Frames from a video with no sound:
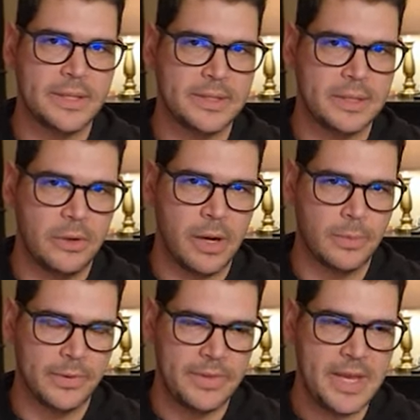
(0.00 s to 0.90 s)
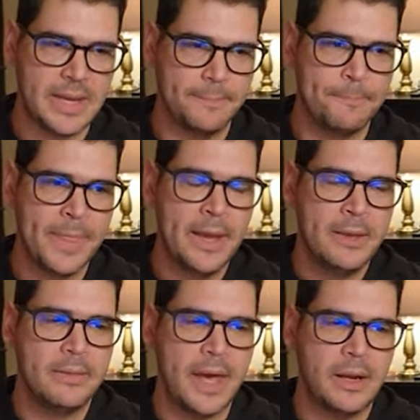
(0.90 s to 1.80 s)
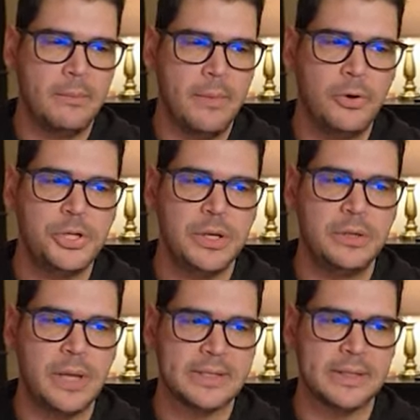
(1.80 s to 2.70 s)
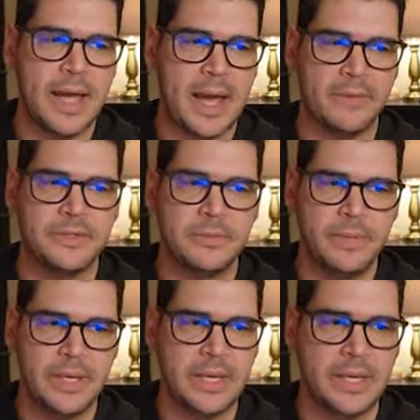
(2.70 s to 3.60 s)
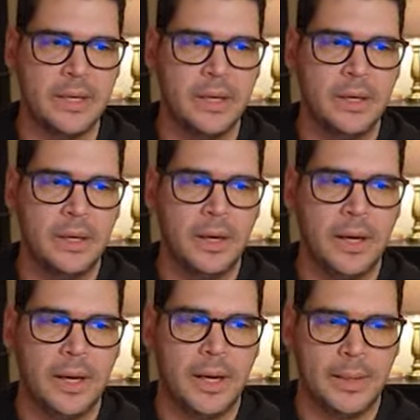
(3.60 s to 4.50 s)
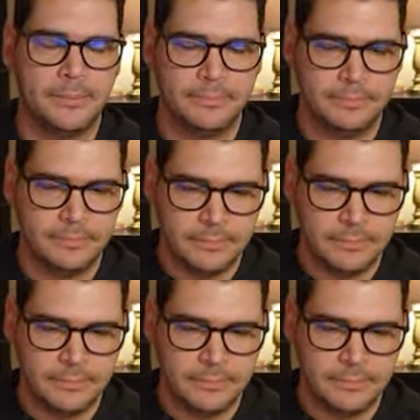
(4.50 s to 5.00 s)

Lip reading: this incredible theme that emotion doesn't have to be complicated,